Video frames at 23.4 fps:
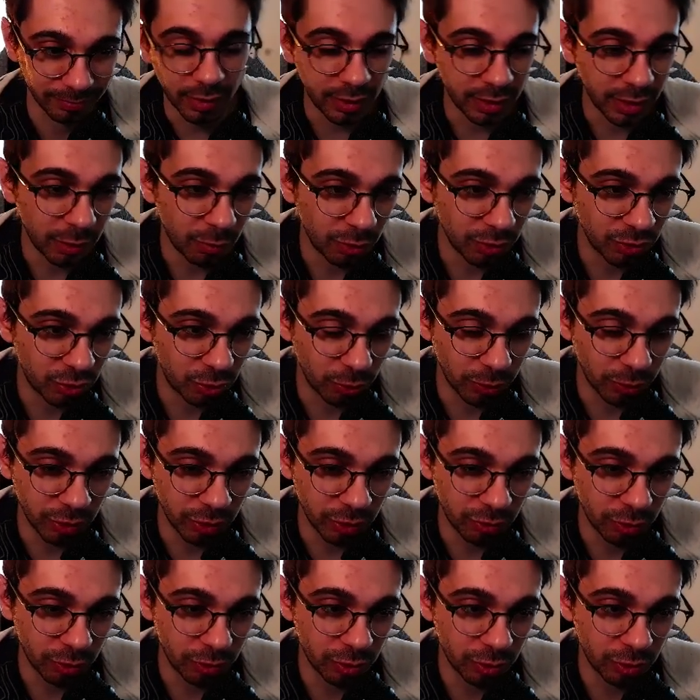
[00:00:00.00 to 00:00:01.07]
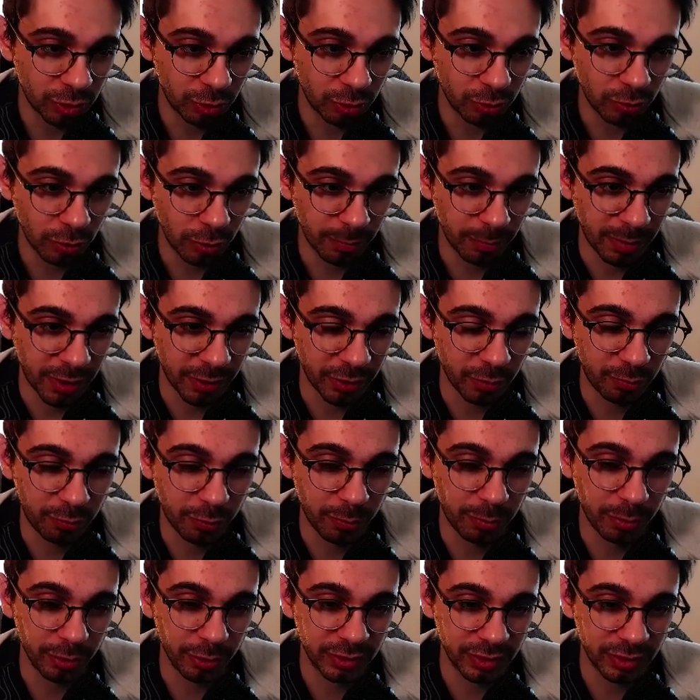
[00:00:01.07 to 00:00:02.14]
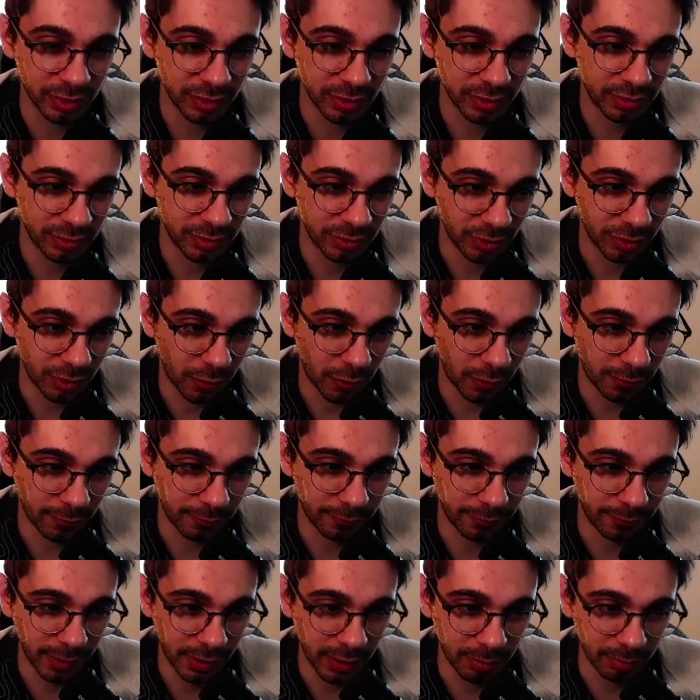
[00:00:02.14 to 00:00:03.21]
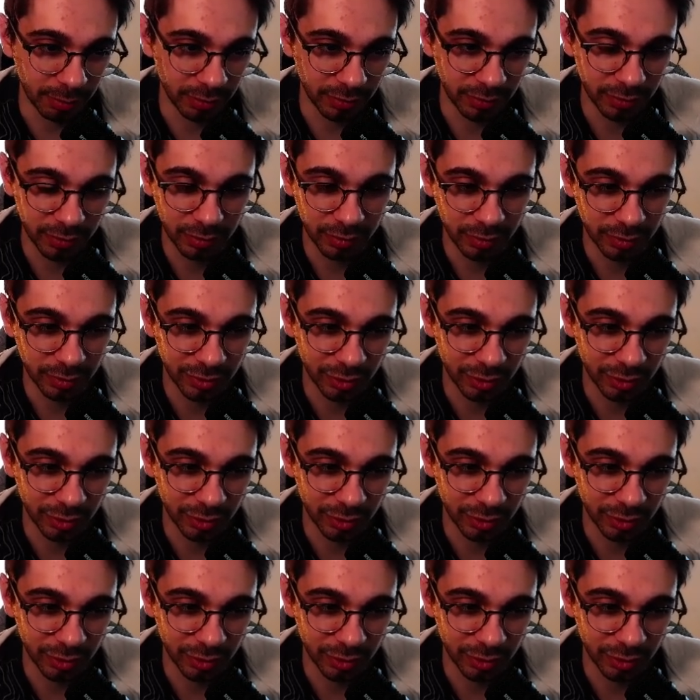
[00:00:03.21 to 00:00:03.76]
Then I want to introduce you about the properties of elements.